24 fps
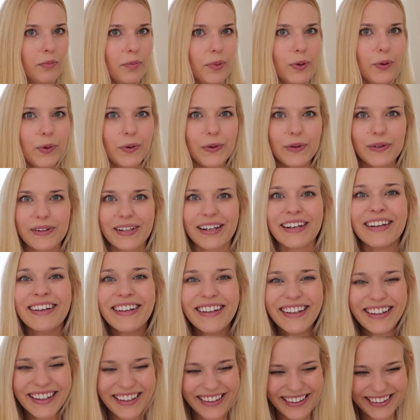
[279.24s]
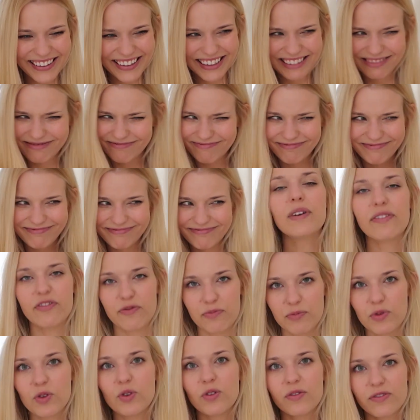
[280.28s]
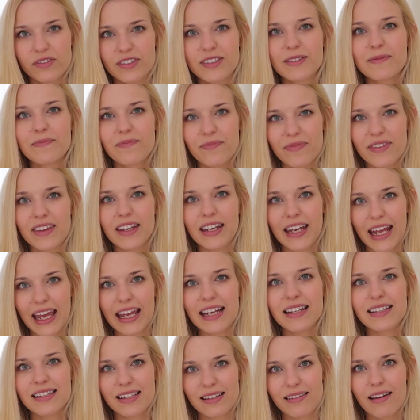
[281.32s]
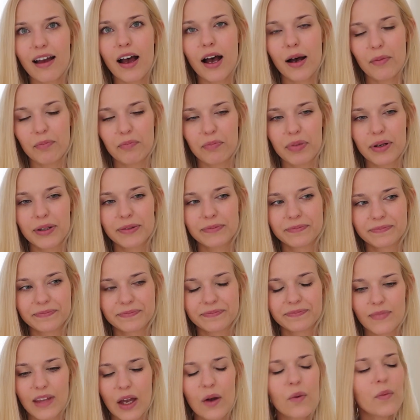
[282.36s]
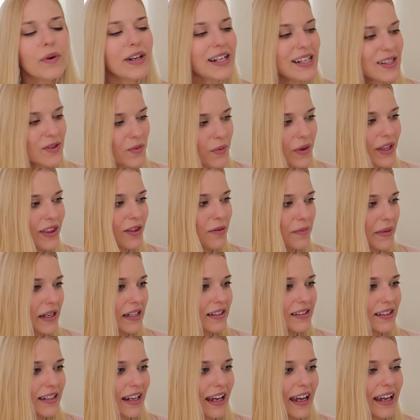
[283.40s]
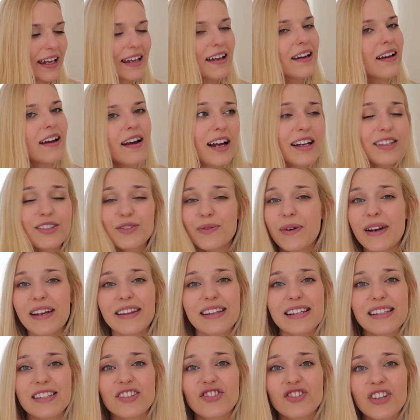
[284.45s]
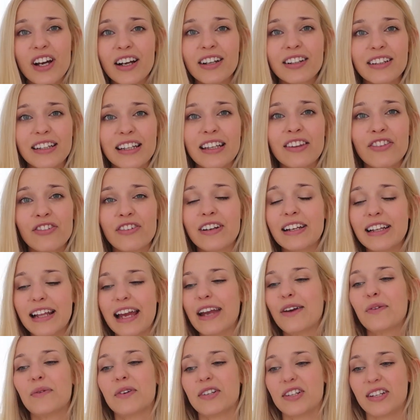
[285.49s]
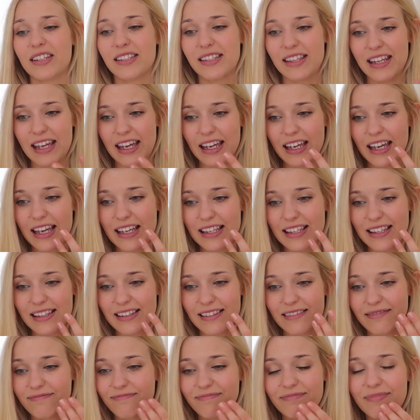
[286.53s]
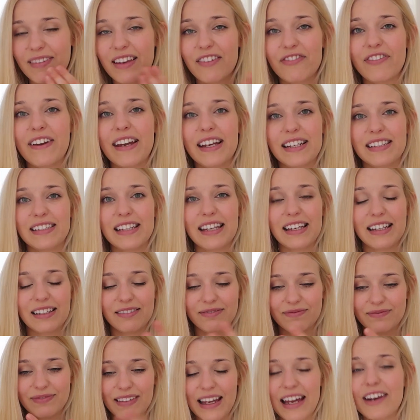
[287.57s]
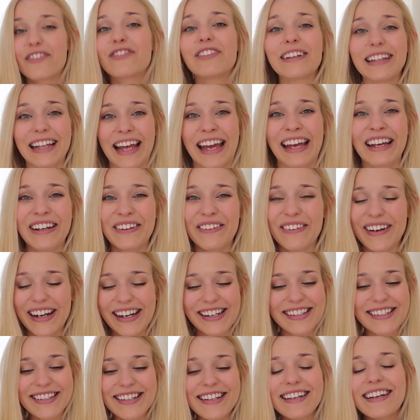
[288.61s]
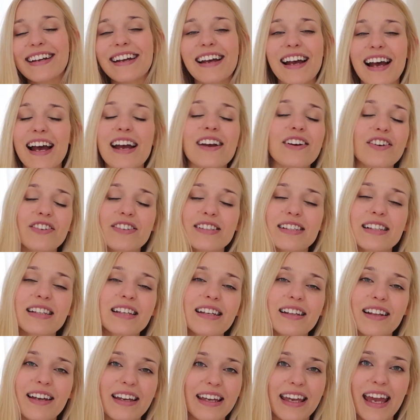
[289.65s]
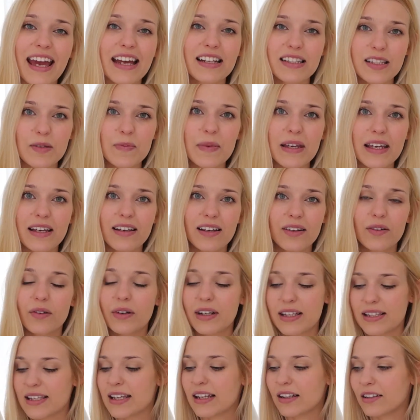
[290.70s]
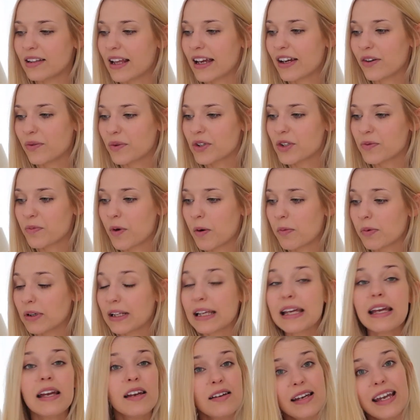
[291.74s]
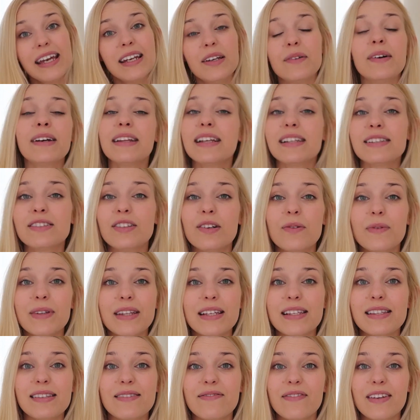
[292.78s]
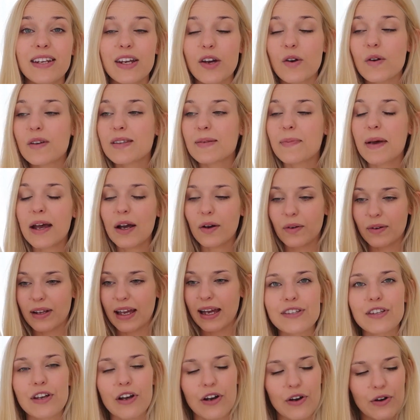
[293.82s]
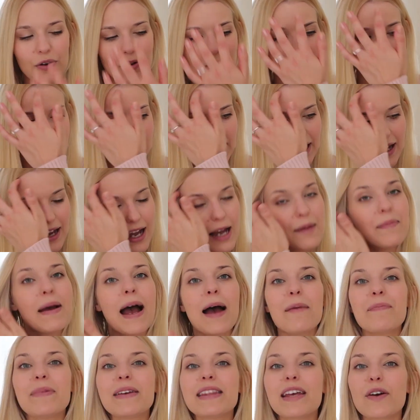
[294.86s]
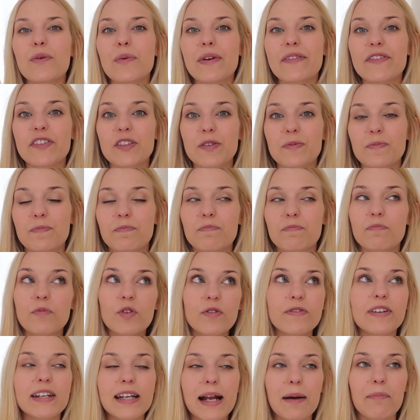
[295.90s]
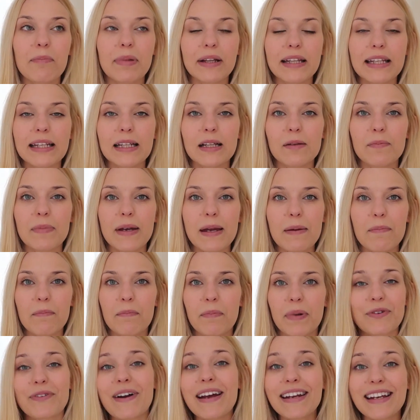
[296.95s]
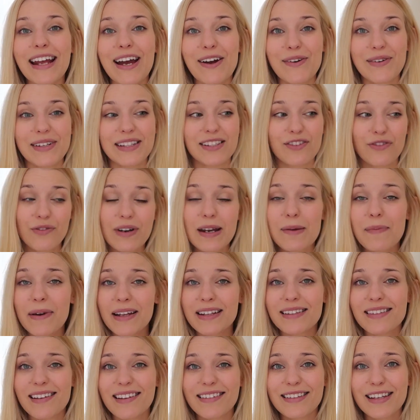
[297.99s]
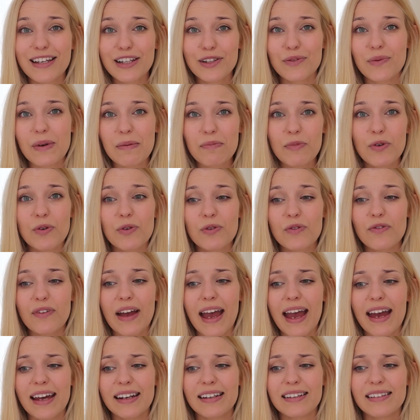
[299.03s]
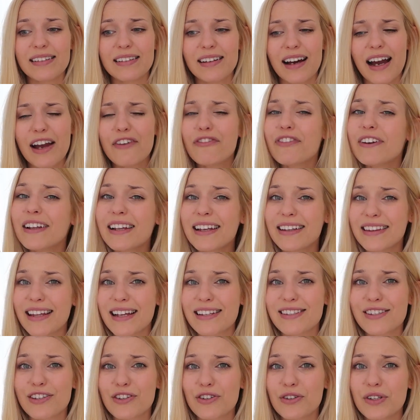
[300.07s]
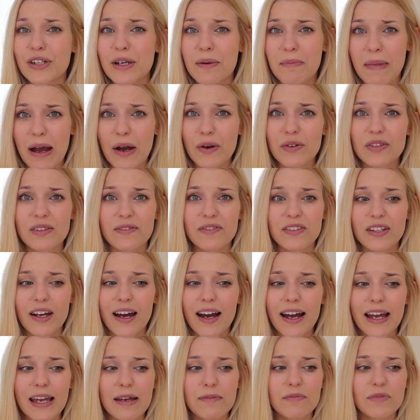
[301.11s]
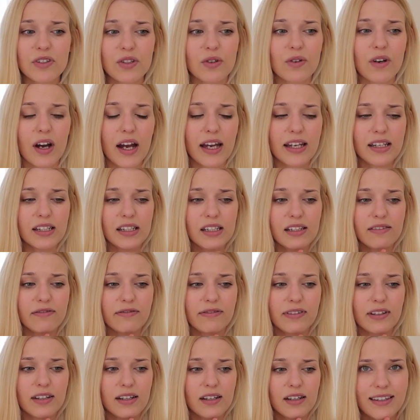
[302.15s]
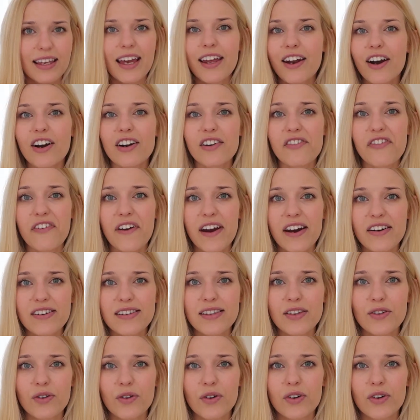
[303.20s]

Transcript: pulled. We've moved the date up. What is with me today? I swear this juggling 3 languages thing is affecting every language. I honestly like can't speak a single language properly. Anyway, that's not what this video is about. So yeah, I'm happy that we've moved it up a little bit, but right now it's 3 months until we move, and I feel like that's a good amount of time to kind of get our affairs in